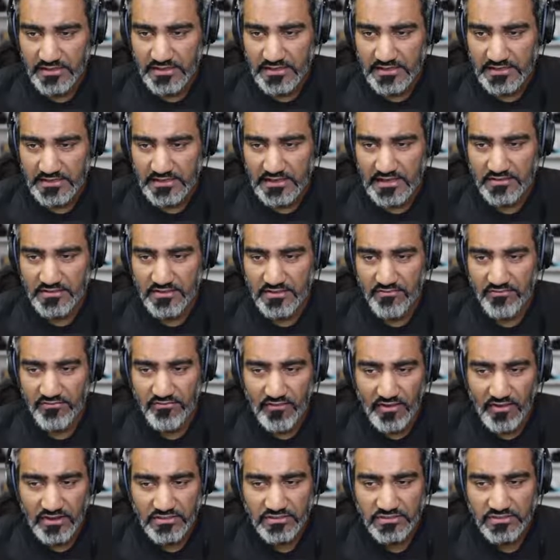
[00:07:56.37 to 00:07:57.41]
He is a
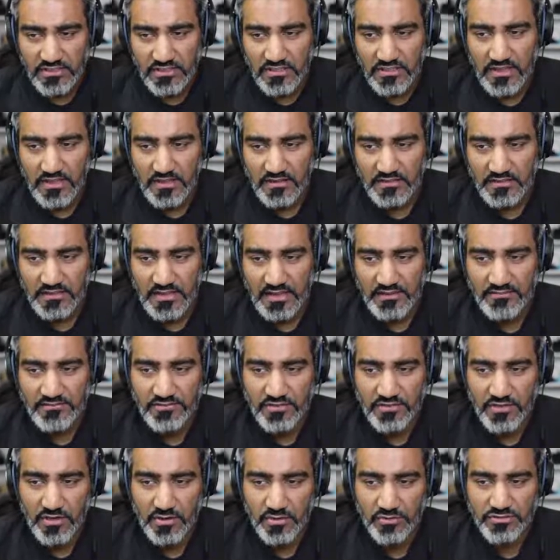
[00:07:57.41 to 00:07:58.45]
functional life
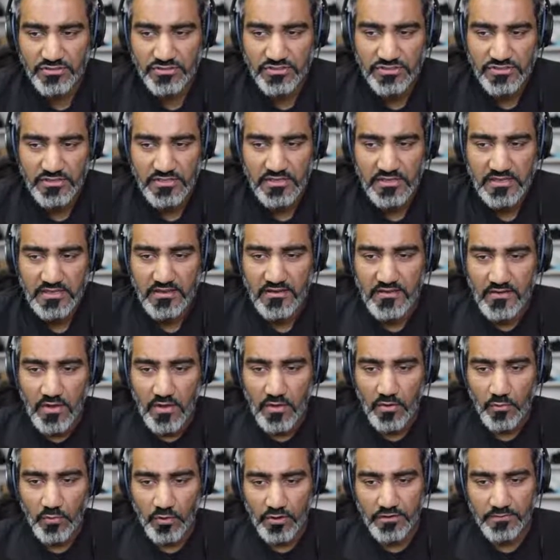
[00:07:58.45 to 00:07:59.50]
coach,
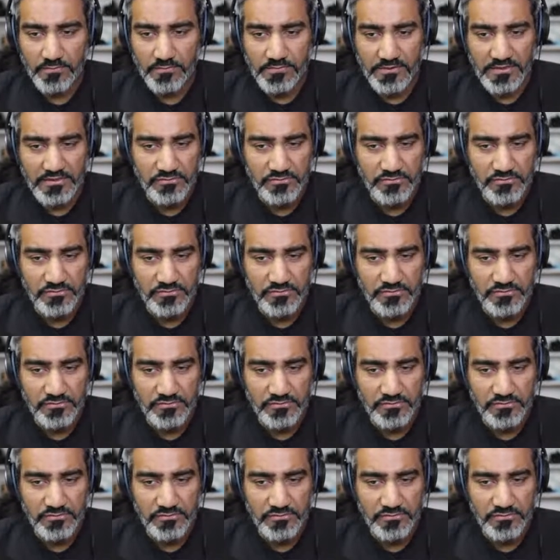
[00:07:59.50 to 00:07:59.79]
workplace